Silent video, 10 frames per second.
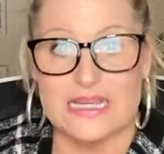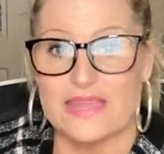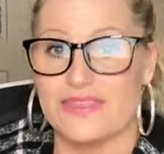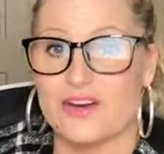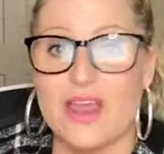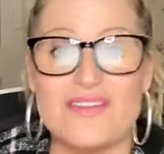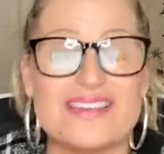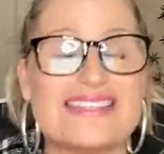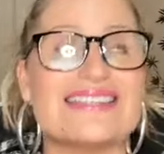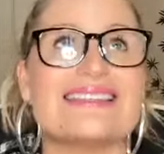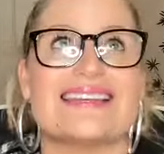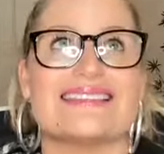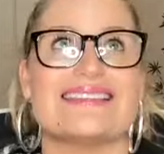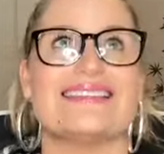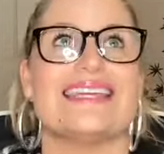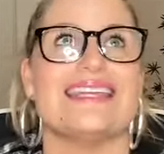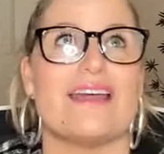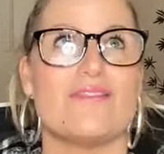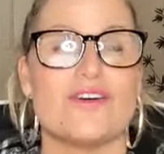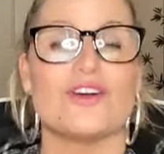and they're having successes they
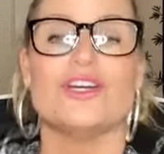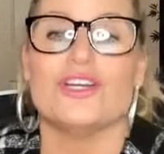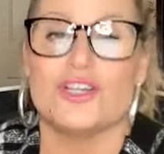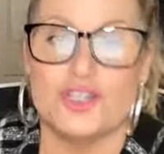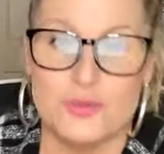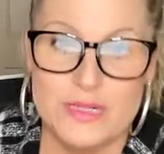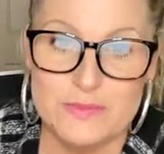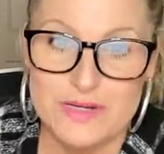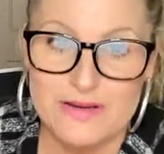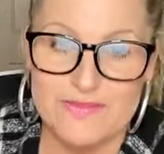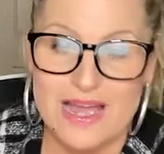never dreamed of.